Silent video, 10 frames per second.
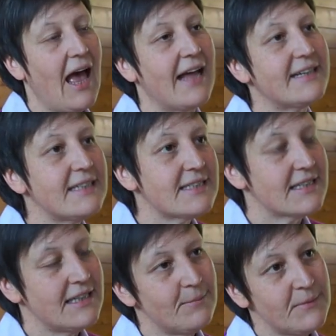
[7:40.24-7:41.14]
And this
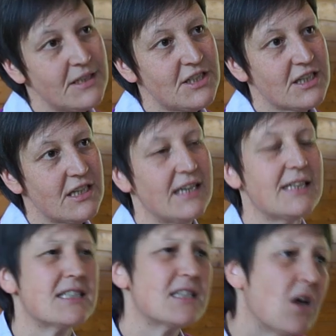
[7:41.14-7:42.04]
image
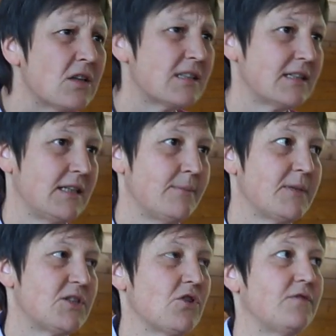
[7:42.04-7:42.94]
is not an
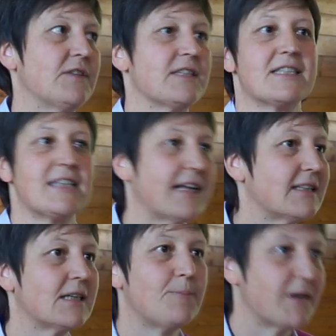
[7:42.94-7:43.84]
image of a
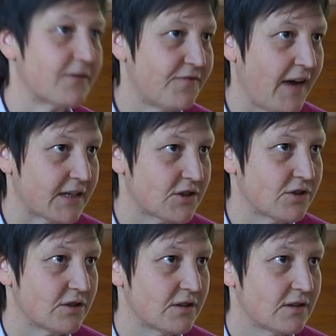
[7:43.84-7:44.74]
static
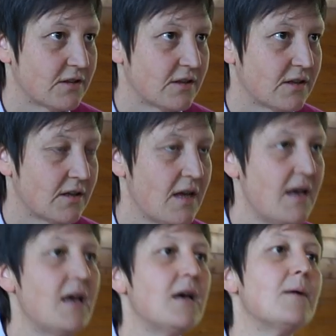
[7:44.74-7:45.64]
perfection,
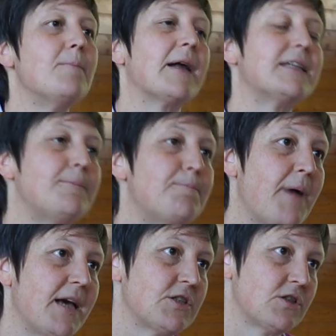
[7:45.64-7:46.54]
but the
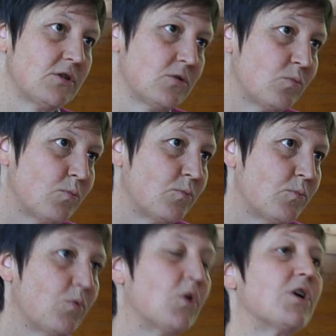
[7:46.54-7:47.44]
patient
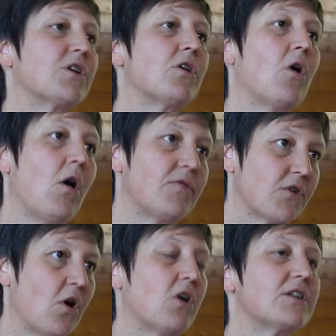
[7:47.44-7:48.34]
work of
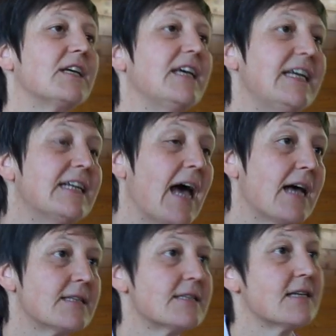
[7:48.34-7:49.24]
God in
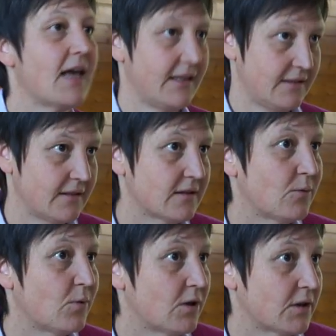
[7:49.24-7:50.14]
us and in the
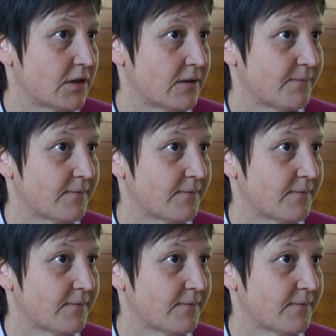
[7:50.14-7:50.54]
world,